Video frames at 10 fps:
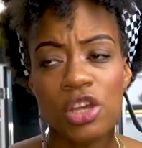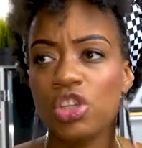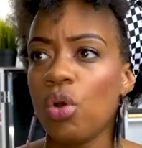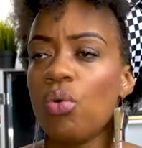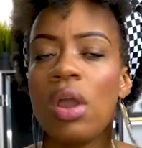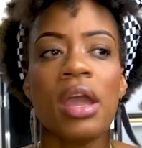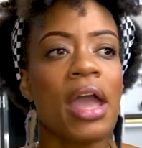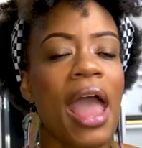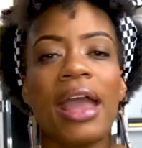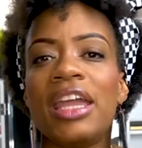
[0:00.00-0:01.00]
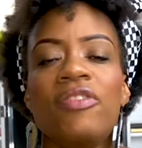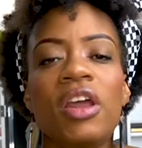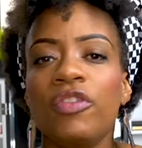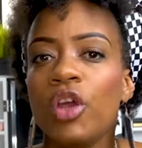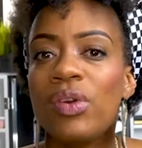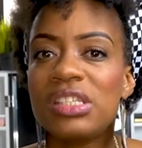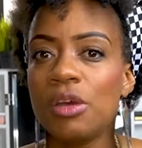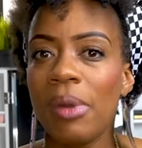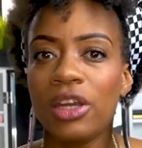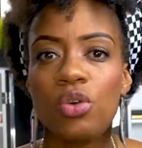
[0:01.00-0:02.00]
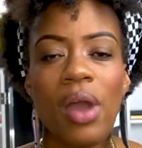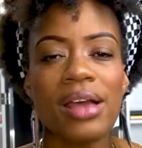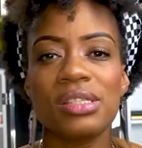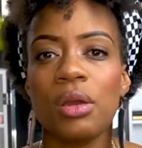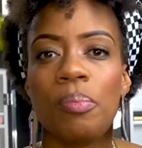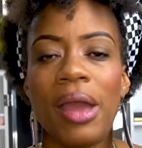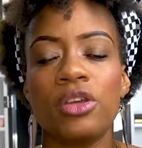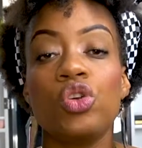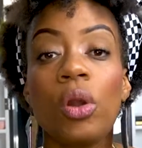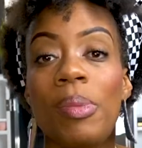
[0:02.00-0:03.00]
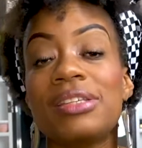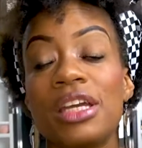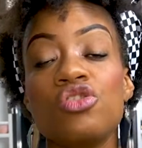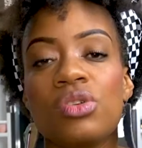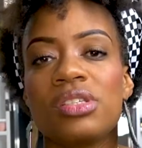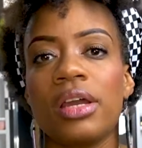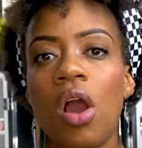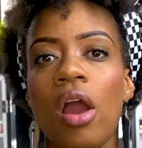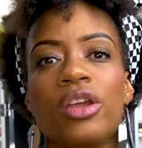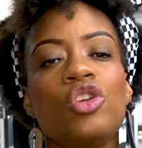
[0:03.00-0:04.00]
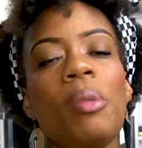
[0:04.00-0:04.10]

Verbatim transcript: So even if there is somebody who has their be- your best interest at heart,